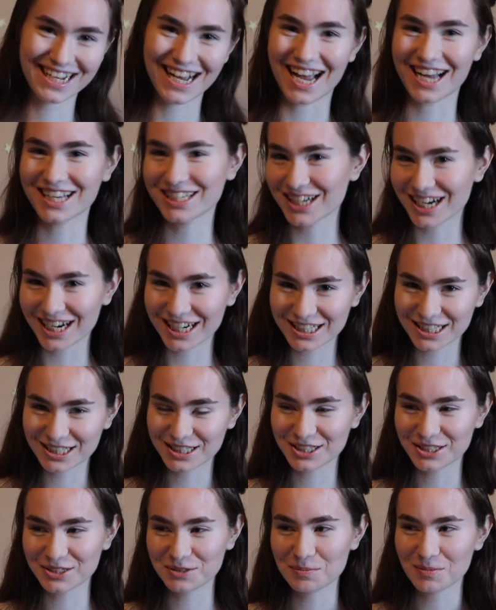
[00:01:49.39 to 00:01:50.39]
I tried to
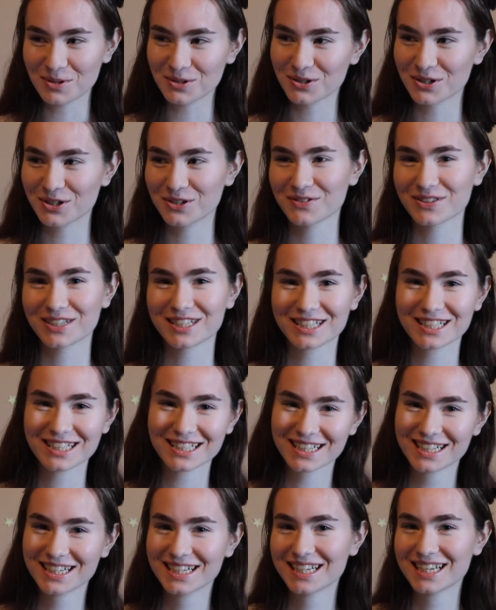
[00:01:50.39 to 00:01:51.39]
do more of a
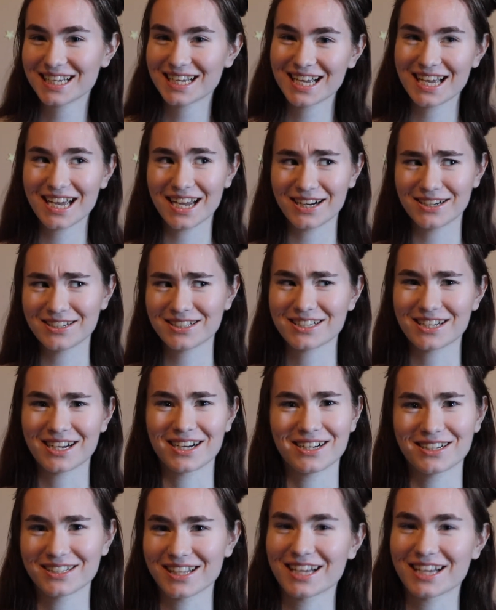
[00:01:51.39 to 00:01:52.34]
hairstyle.